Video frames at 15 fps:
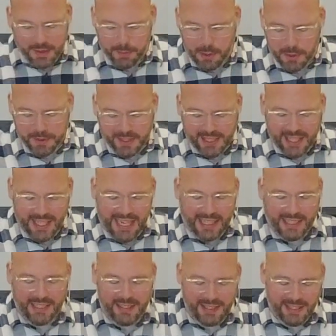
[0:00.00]
the most
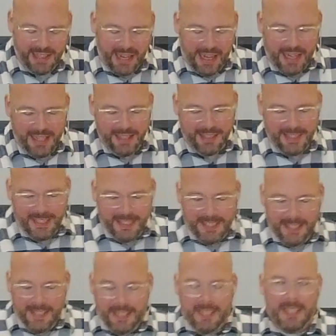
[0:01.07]
connected to God.
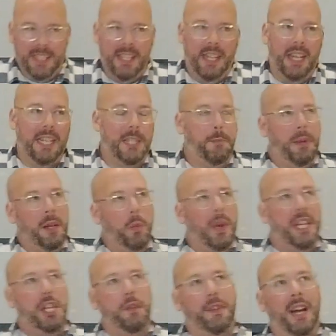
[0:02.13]
It's been
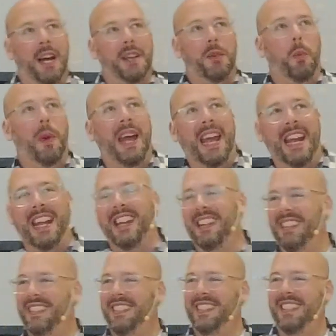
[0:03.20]
when you've gotten away
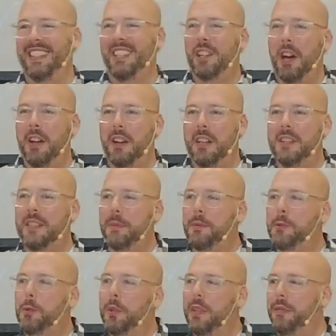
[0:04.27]
and gone on some
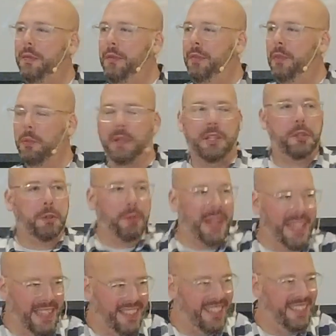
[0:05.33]
sort of
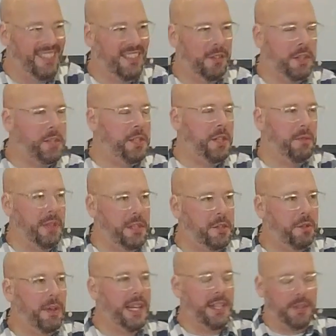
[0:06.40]
retreat, Christian
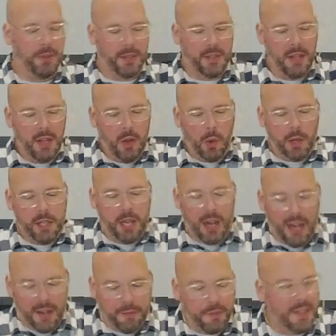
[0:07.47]
retreat, or
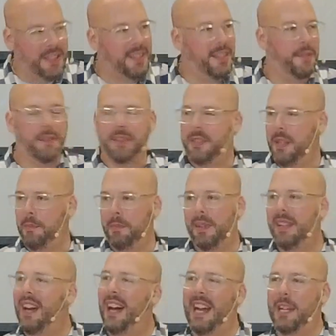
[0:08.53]
conference of
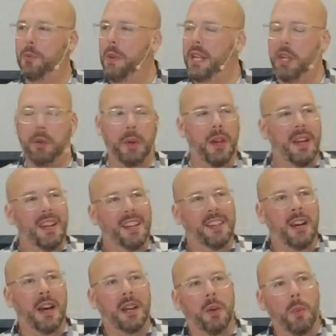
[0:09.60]
some kind, where you
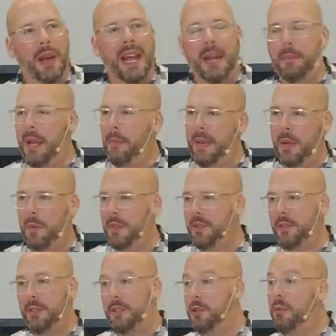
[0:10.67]
got away. Maybe it
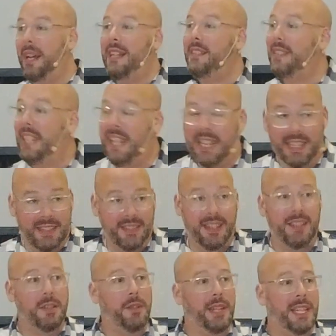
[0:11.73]
was to Tres Dias.
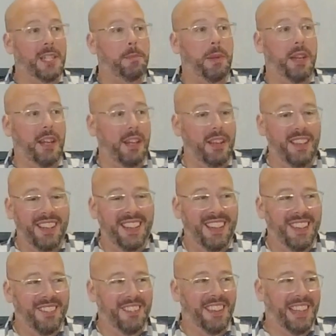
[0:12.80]
I know that's been a
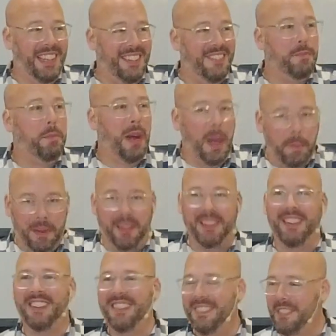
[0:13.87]
really
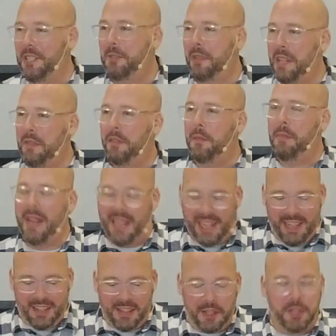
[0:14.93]
popular retreat for
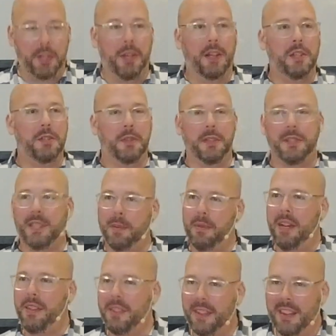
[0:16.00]
many in our church, or some
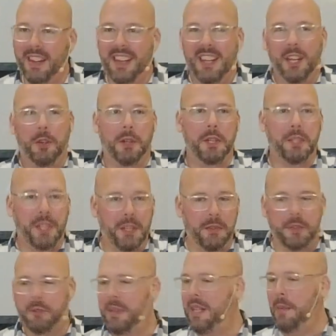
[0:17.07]
other Christian
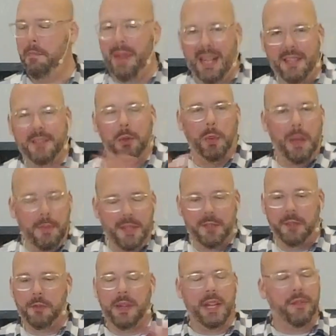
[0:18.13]
retreat, a men's or
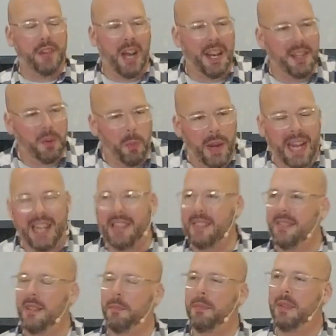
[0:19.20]
women's retreat. You've gotten away to
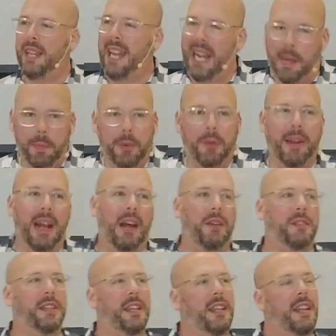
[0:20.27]
some
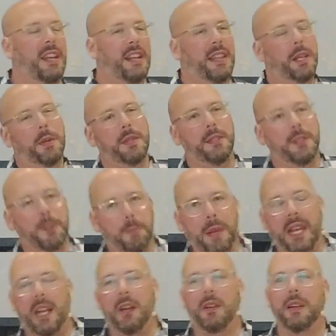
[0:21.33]
campground, and there was a
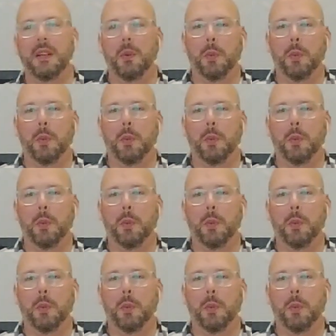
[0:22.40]
speaker and a